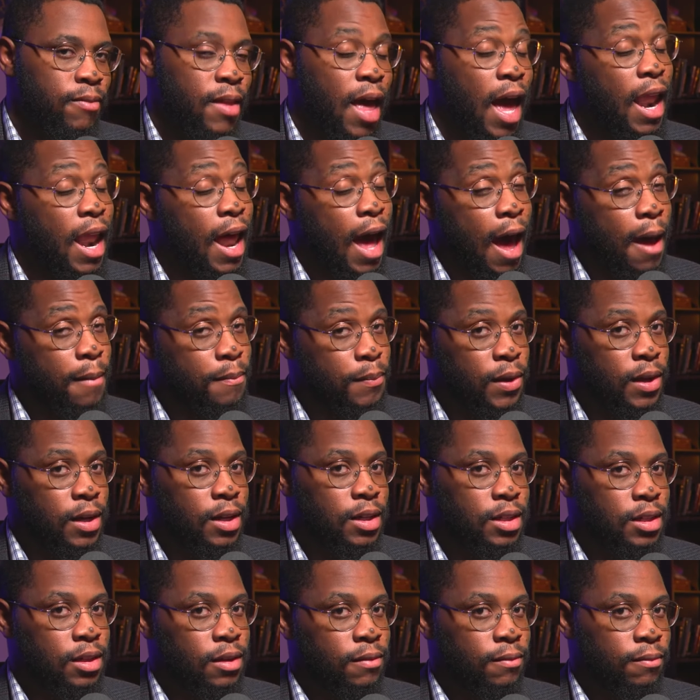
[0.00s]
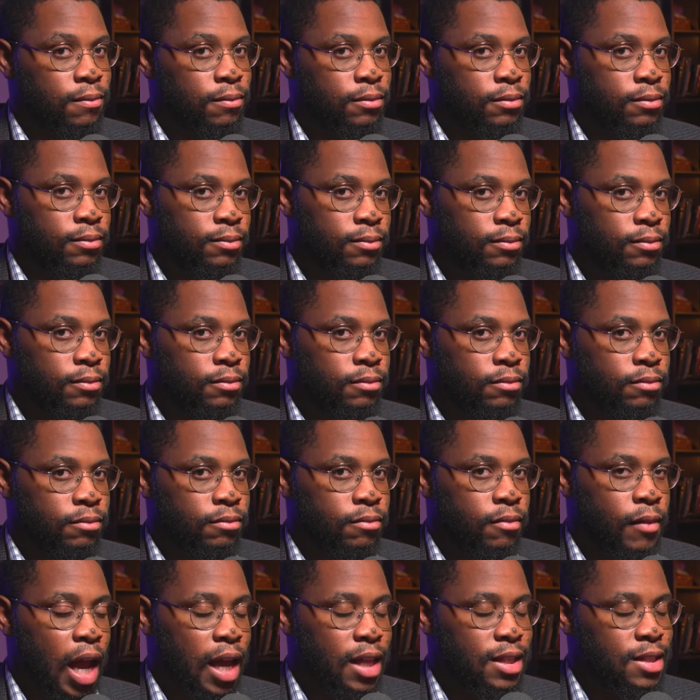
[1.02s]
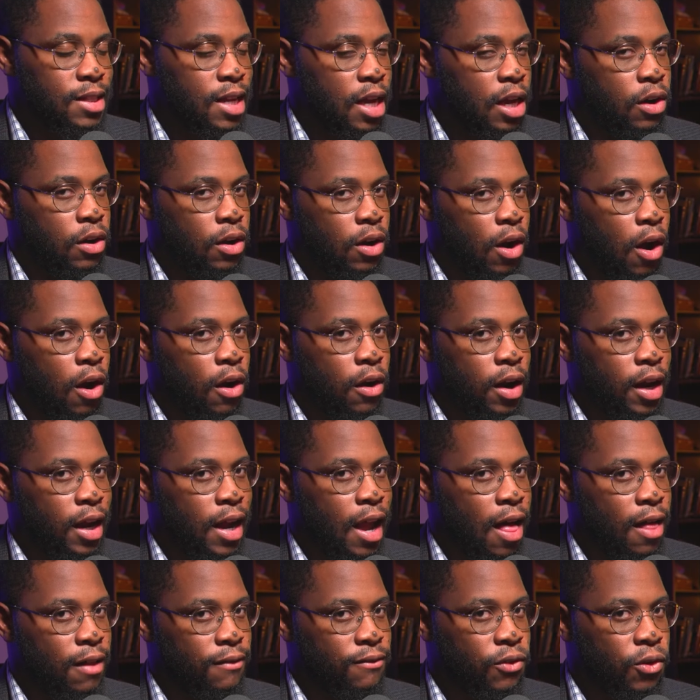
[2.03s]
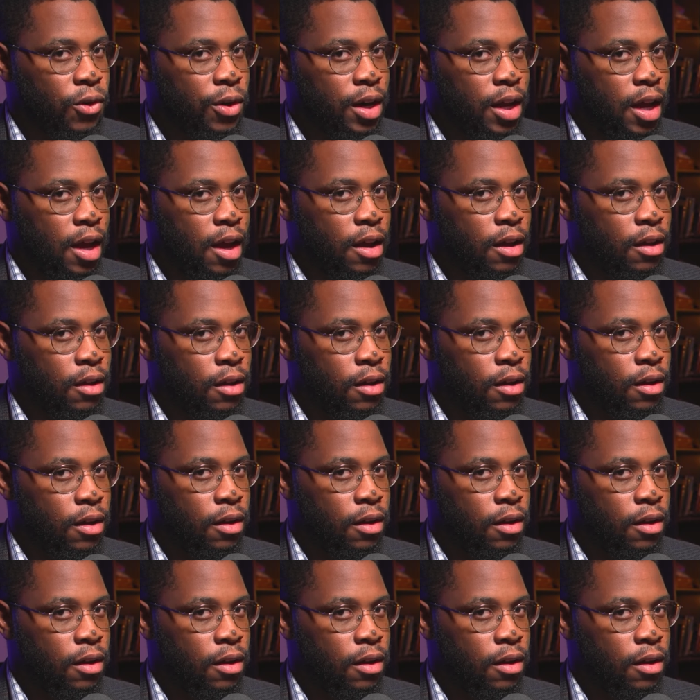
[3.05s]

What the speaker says: That happened at Sacred Heart in California,